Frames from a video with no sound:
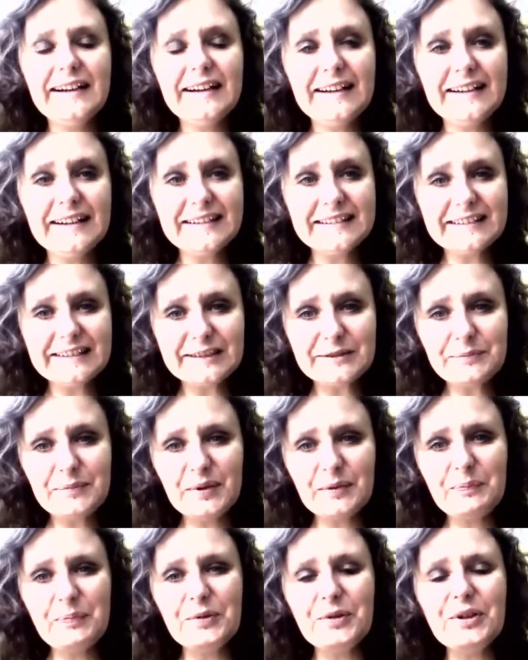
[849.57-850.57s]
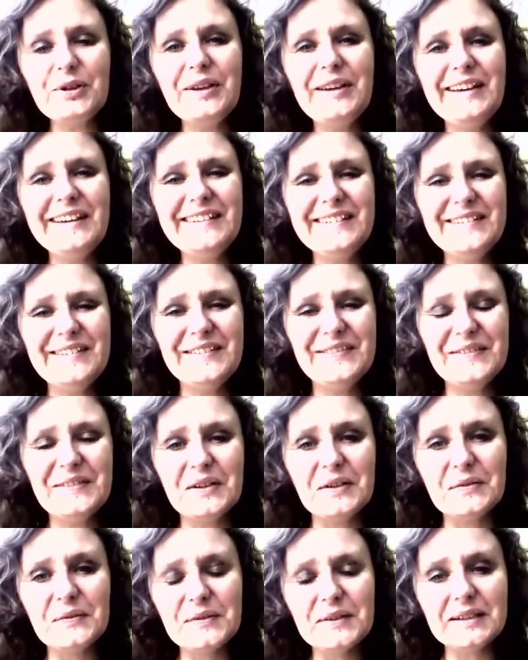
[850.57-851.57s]
other people
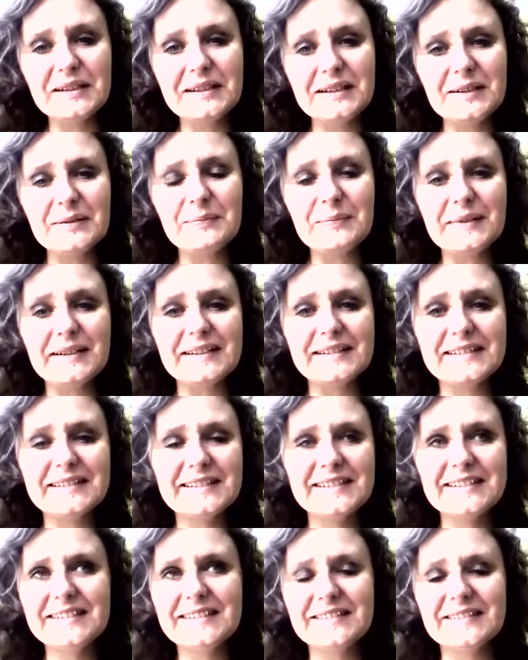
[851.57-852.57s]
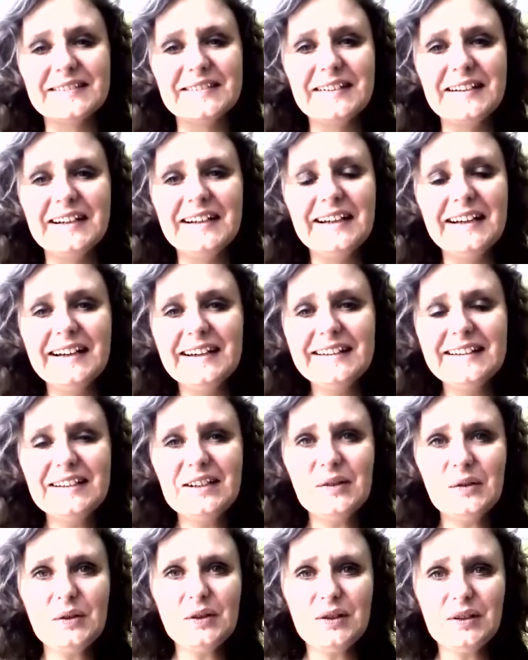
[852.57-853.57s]
involved in the past, so
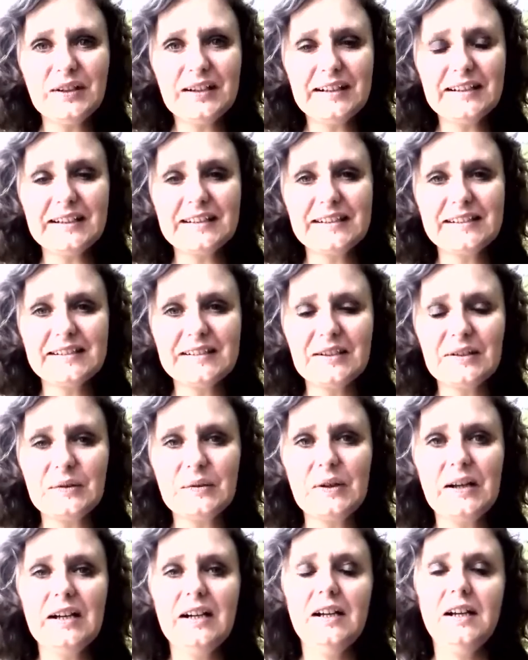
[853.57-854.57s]
no longer so.